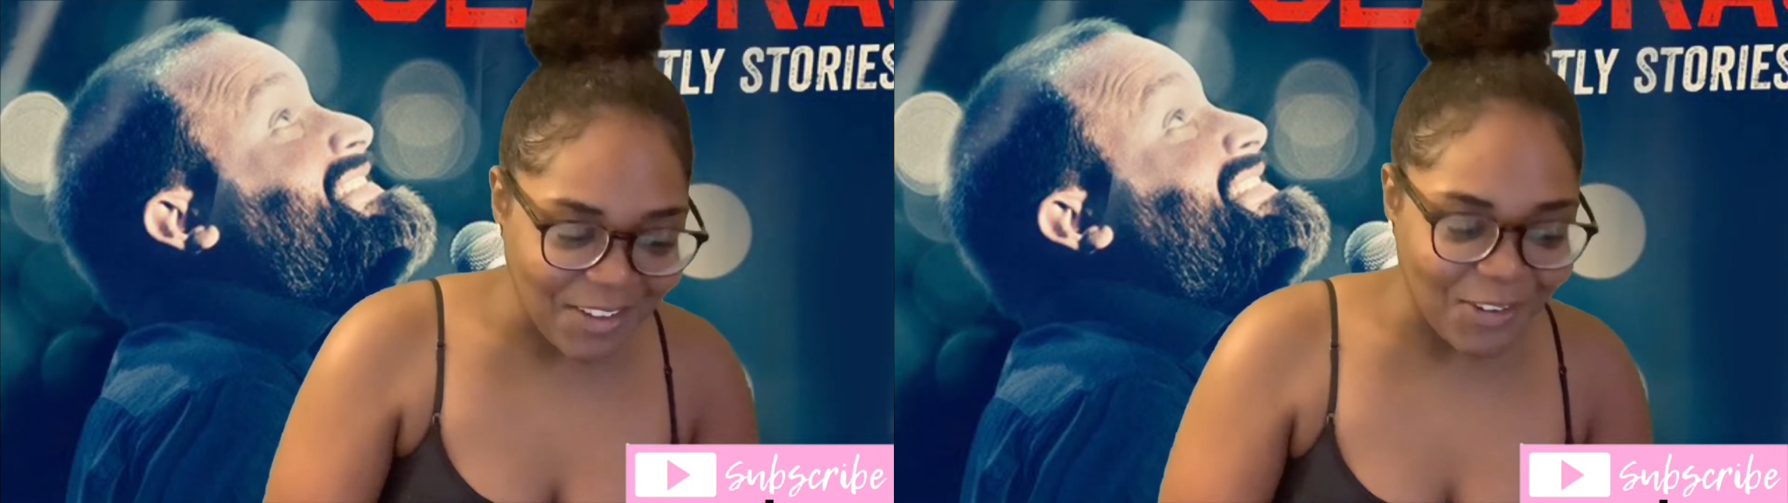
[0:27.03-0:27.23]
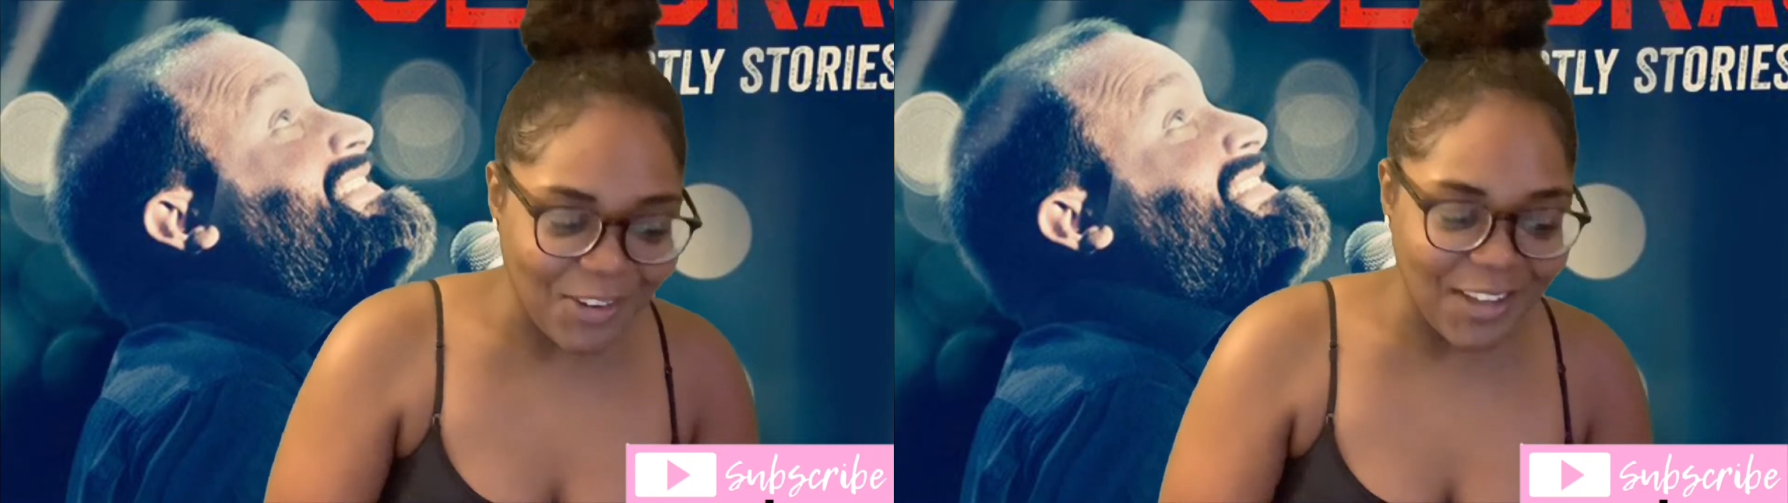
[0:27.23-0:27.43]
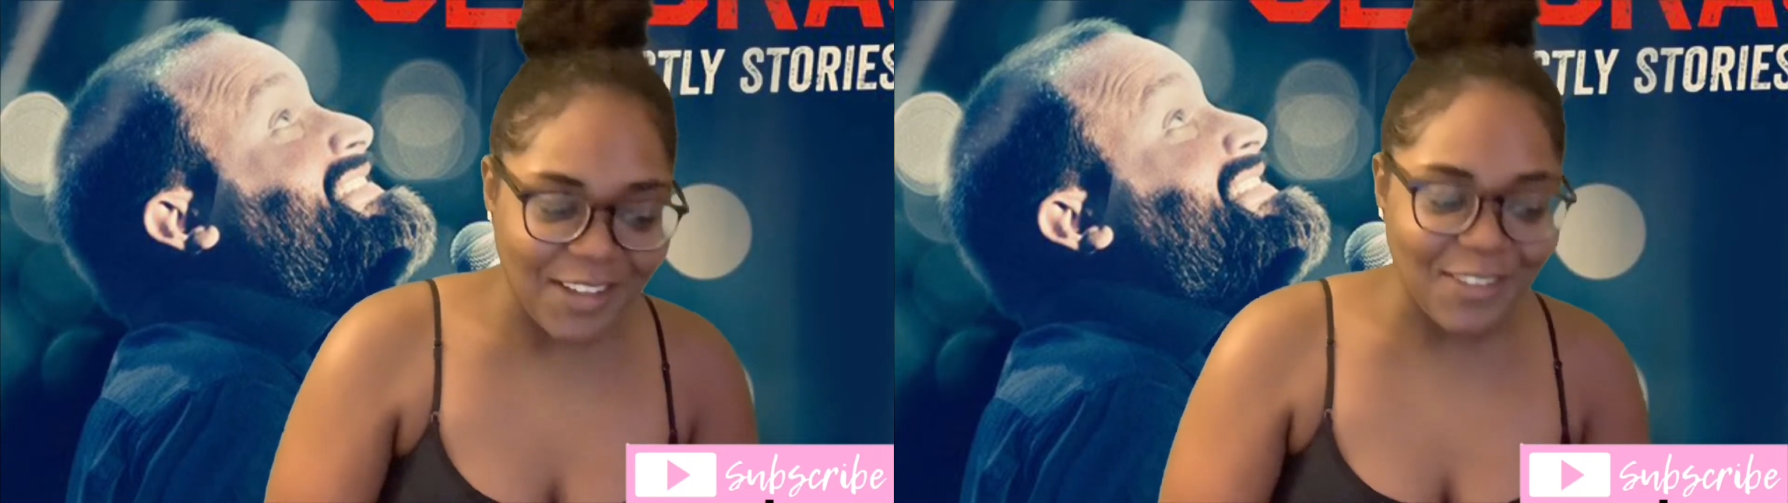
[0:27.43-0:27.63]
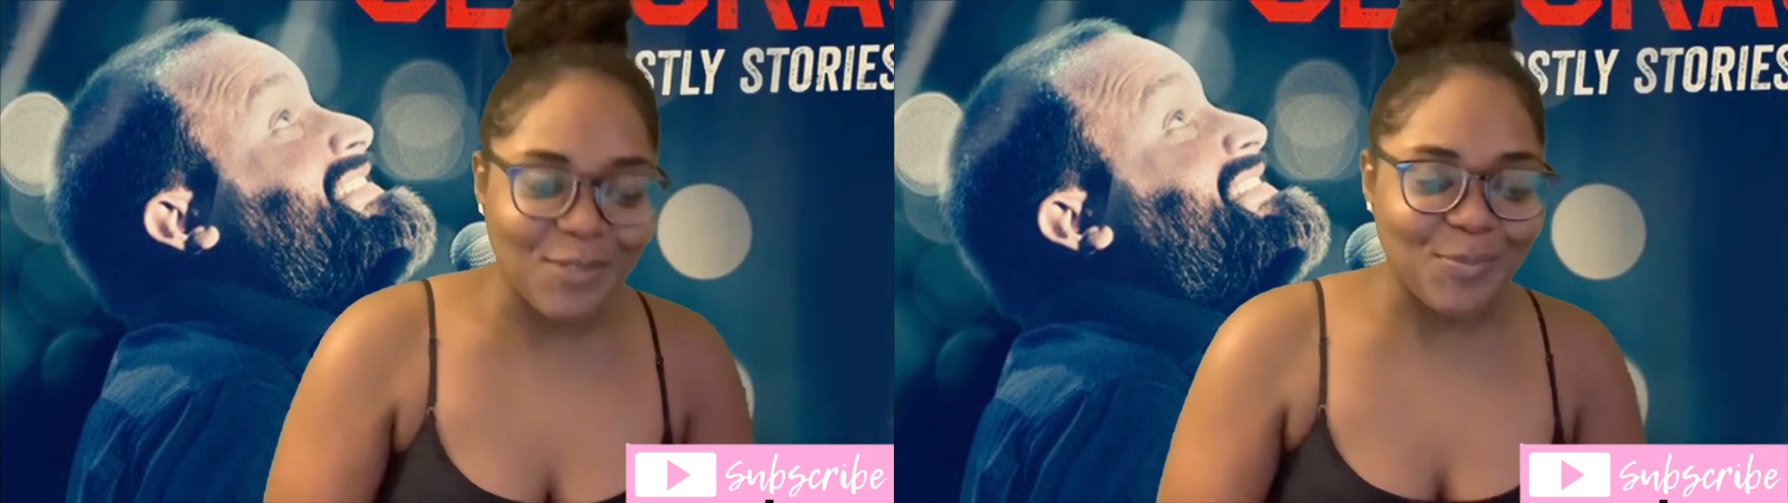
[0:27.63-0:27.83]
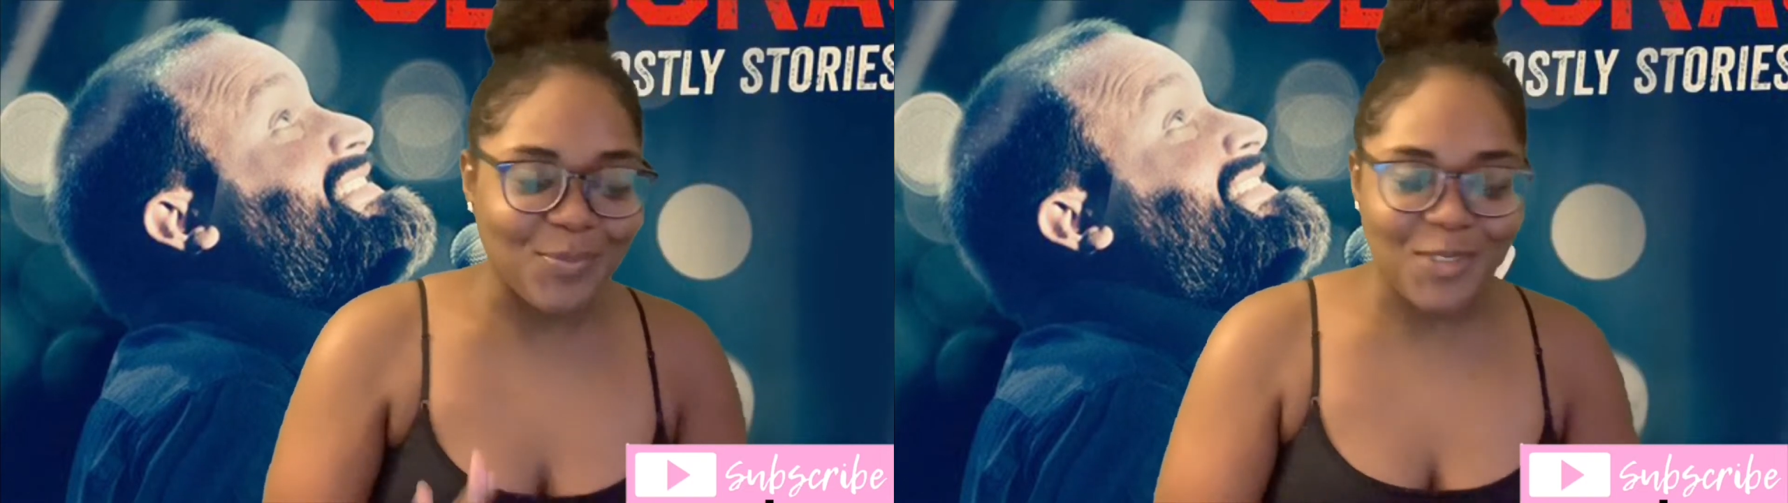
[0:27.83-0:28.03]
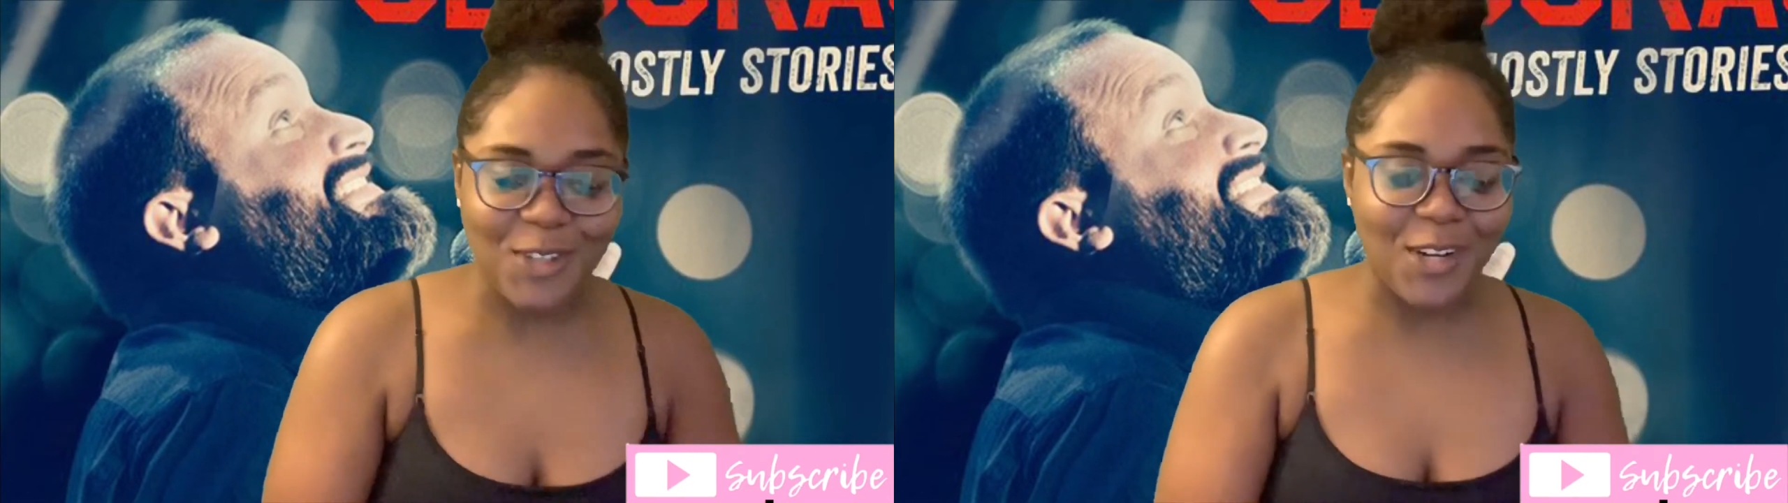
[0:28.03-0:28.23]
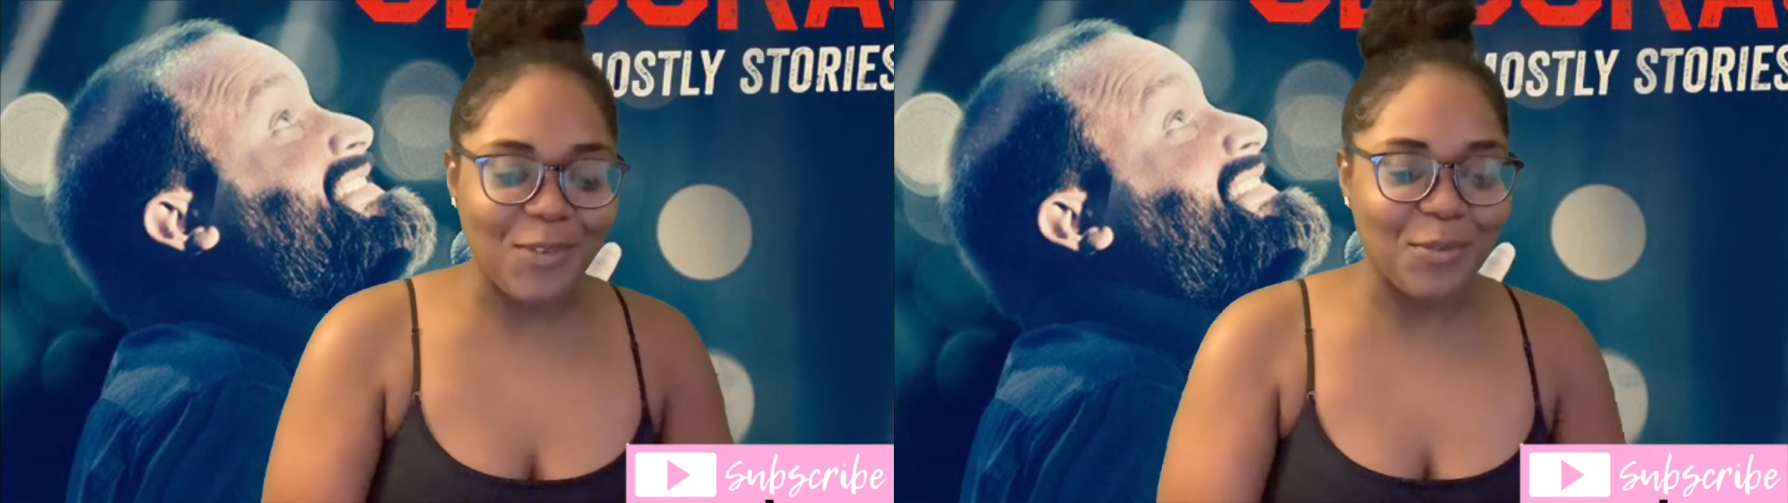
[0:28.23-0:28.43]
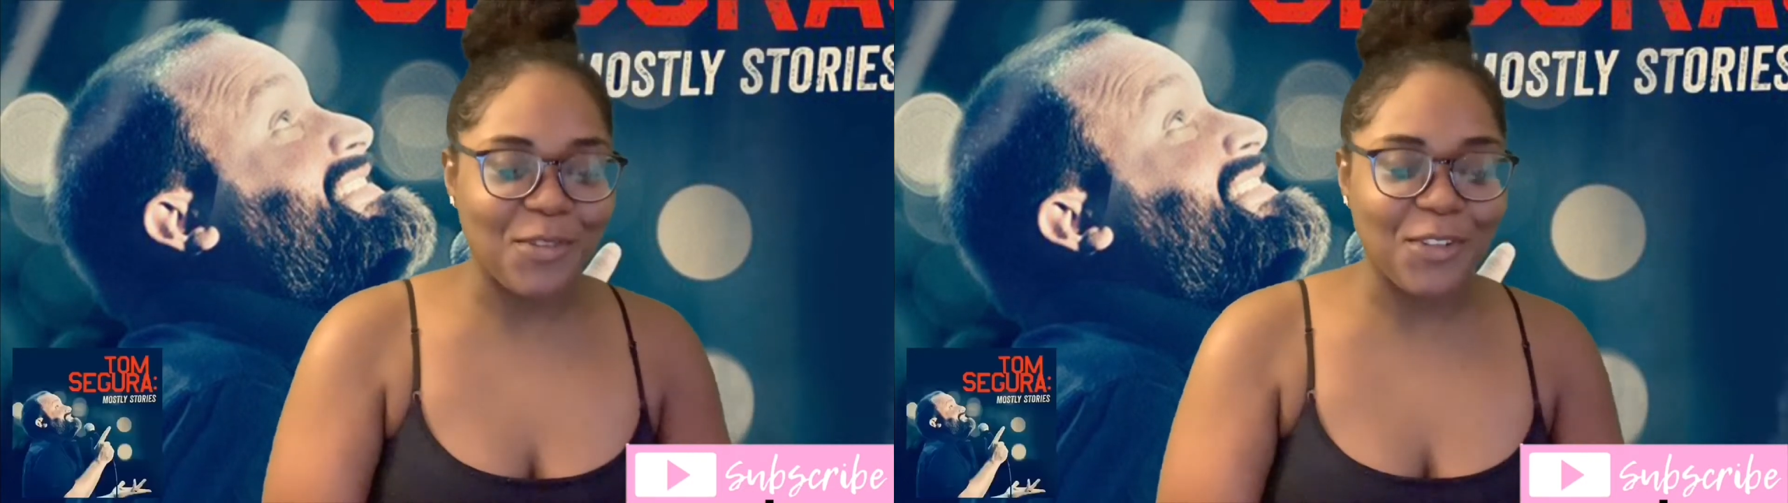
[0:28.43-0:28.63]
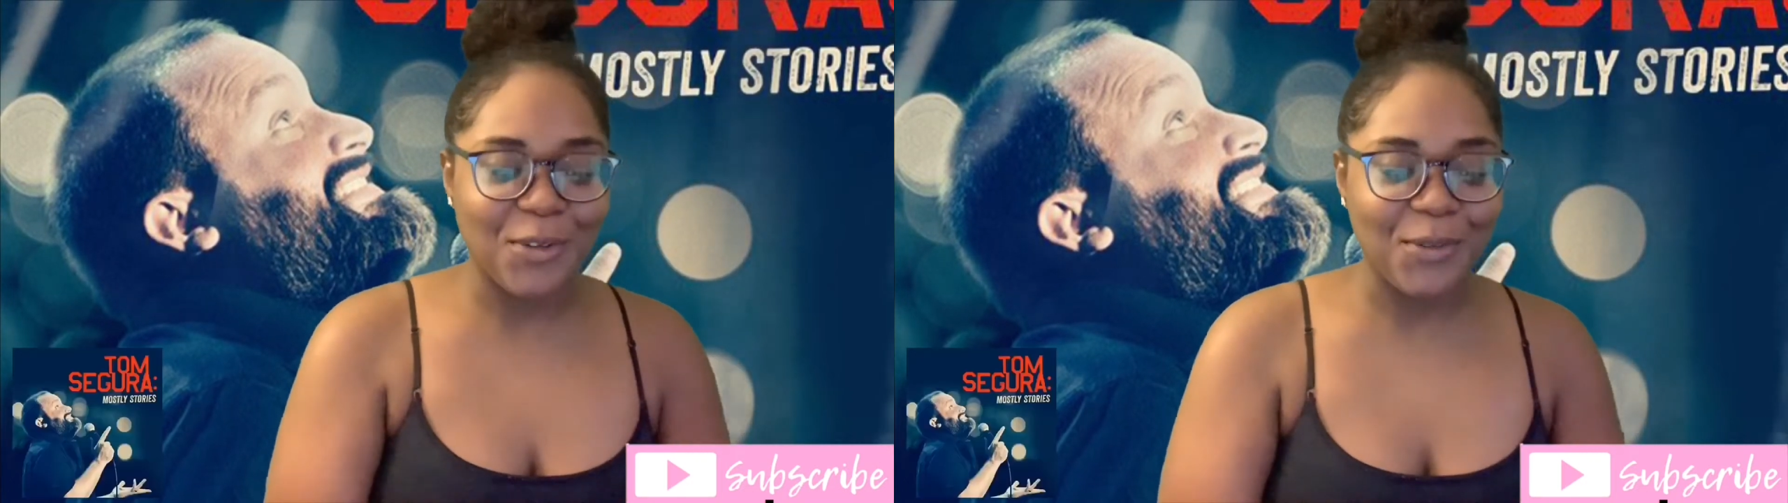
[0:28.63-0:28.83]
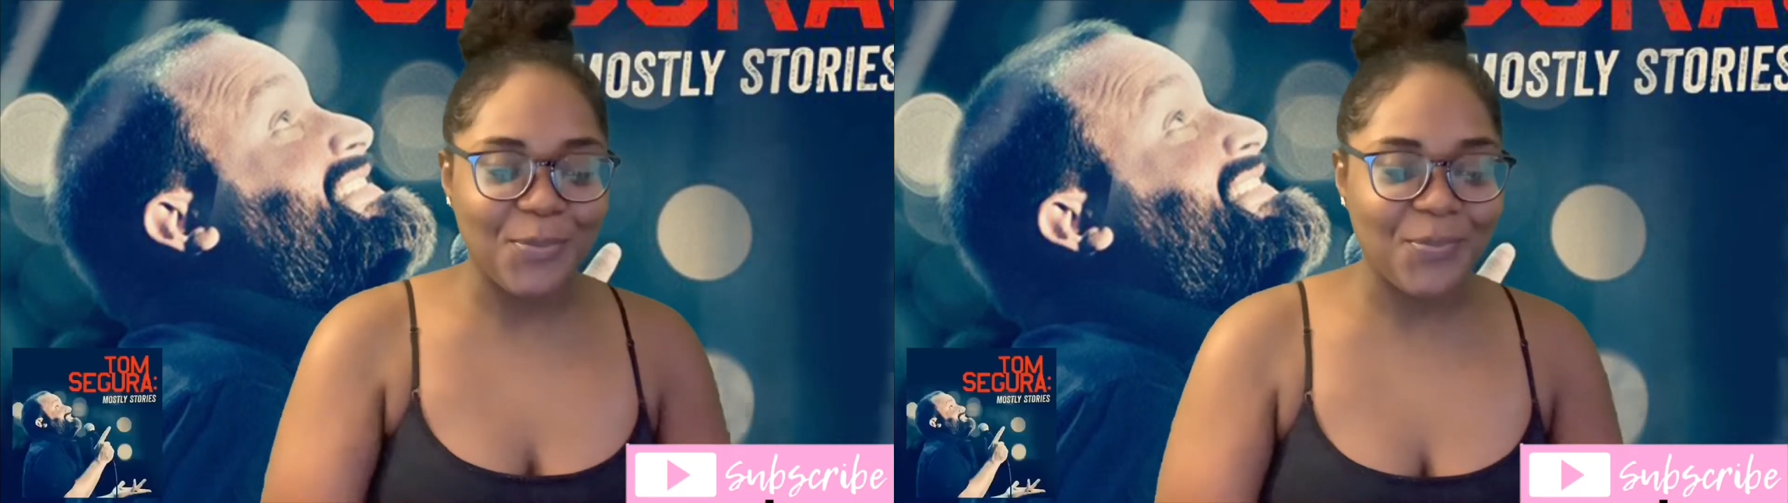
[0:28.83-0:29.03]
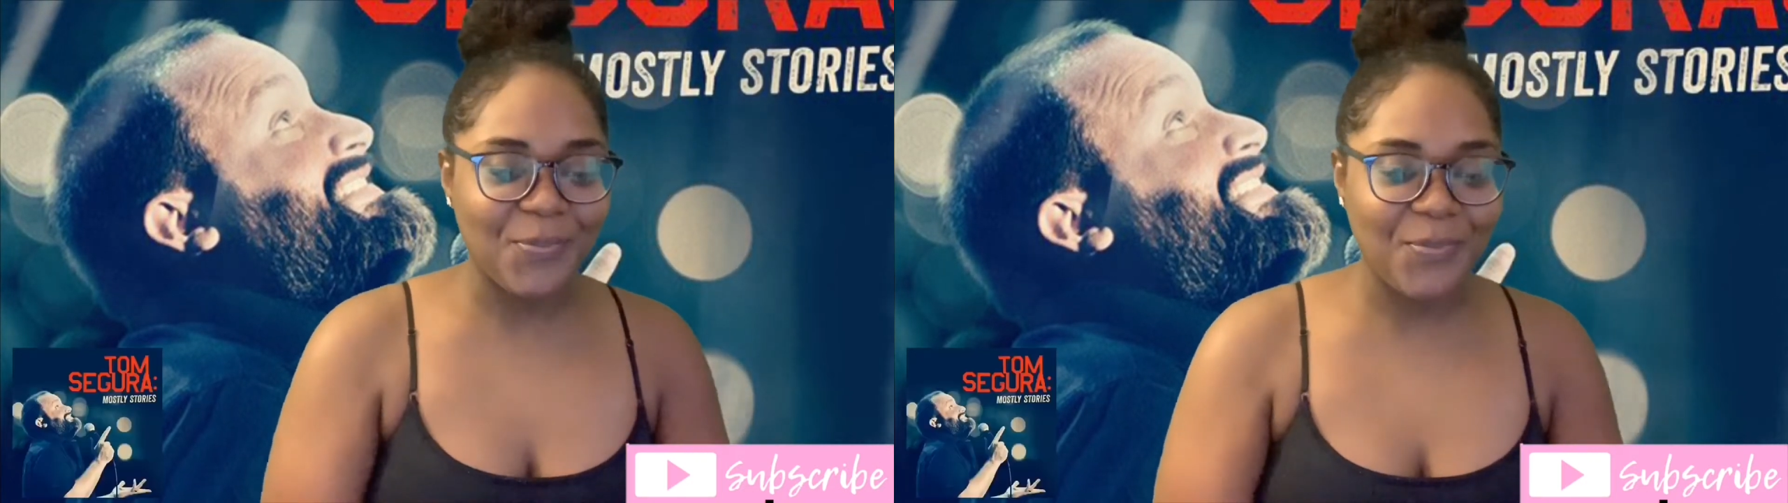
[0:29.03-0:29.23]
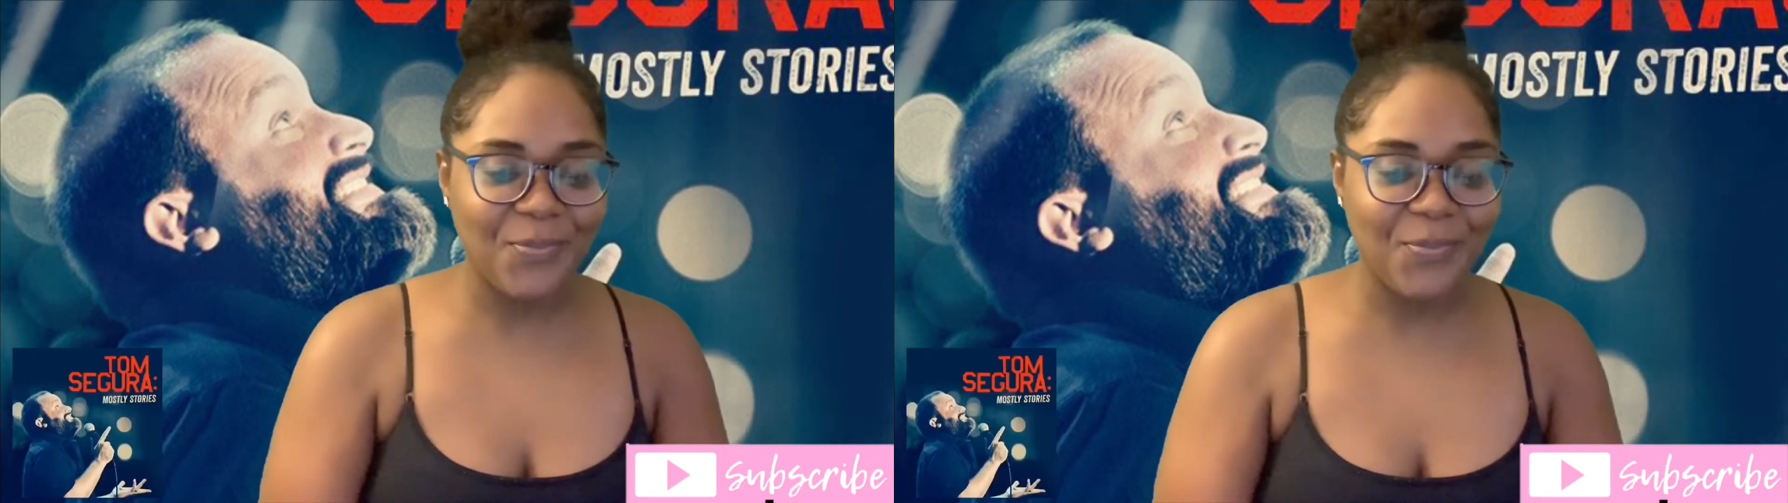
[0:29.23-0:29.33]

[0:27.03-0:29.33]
Okay, starting from